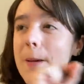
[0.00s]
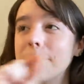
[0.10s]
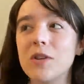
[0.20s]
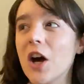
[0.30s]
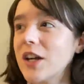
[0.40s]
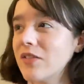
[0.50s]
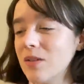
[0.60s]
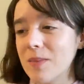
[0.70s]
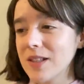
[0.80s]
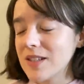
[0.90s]
not
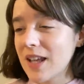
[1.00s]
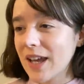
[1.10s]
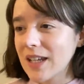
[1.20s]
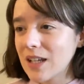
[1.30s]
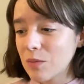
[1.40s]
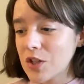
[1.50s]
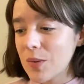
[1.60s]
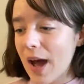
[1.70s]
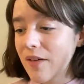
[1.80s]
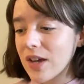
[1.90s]
even millisecond in which you
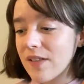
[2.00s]
have it.